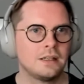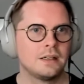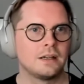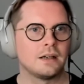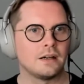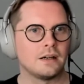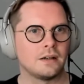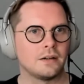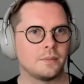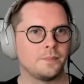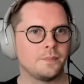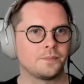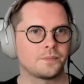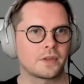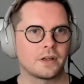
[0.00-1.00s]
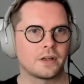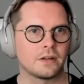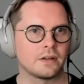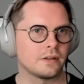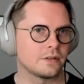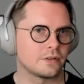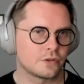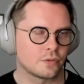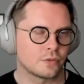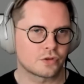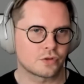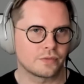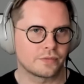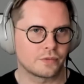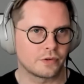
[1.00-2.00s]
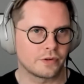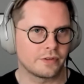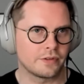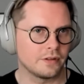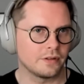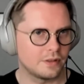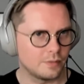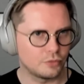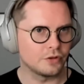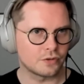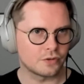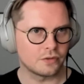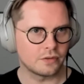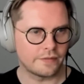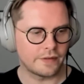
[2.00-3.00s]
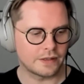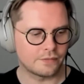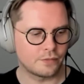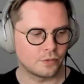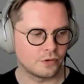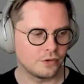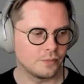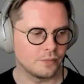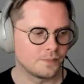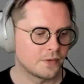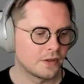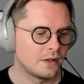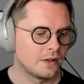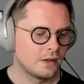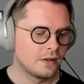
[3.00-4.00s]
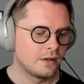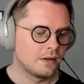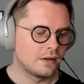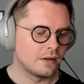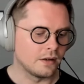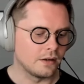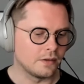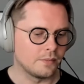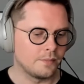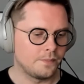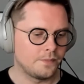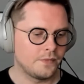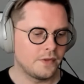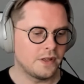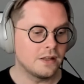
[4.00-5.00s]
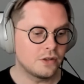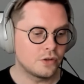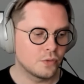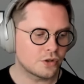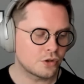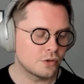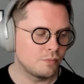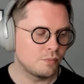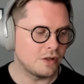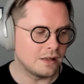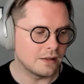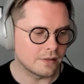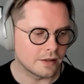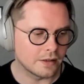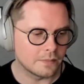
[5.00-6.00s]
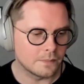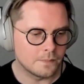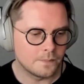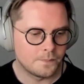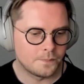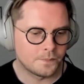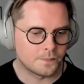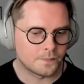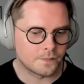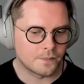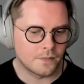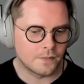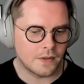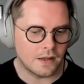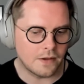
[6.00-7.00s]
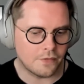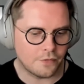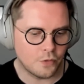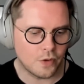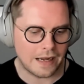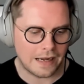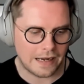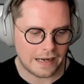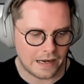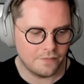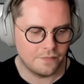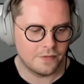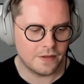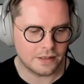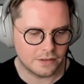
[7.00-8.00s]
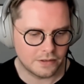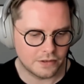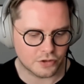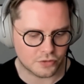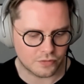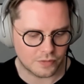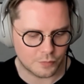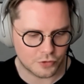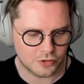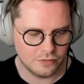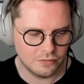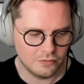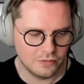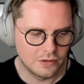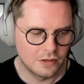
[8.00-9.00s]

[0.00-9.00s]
and so on and so forth, and deploys all of that for you. The intuition being that if you have that description,